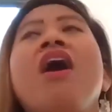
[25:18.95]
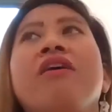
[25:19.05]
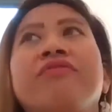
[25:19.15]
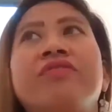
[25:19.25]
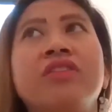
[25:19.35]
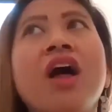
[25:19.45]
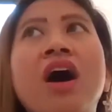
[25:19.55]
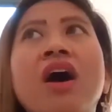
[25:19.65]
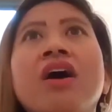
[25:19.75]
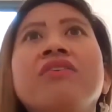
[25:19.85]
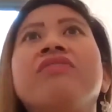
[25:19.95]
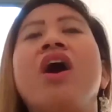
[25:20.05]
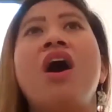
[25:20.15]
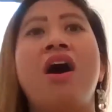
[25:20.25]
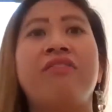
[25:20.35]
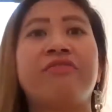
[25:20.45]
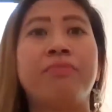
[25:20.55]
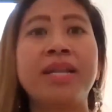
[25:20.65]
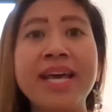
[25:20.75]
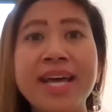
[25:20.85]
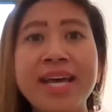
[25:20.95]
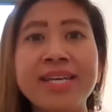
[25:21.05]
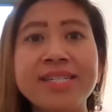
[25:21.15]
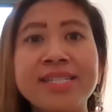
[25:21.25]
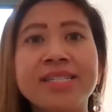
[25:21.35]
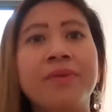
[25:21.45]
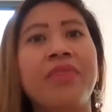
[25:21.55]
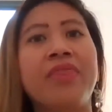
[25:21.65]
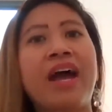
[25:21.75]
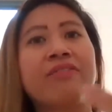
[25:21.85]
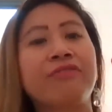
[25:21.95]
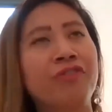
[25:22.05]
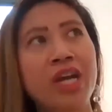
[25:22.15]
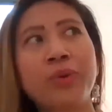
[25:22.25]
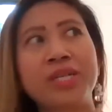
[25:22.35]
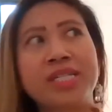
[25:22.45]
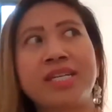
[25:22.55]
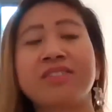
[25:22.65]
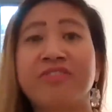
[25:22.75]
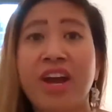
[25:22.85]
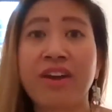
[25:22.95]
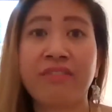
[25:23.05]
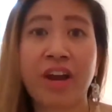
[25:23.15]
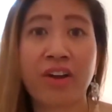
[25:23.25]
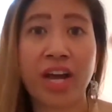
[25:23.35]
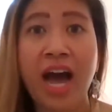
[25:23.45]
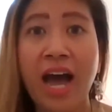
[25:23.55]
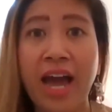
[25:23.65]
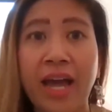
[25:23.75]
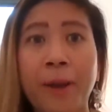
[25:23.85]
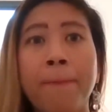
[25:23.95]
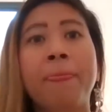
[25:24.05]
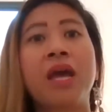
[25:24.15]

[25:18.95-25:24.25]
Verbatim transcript: of love, of bliss, that frequency is very, very high,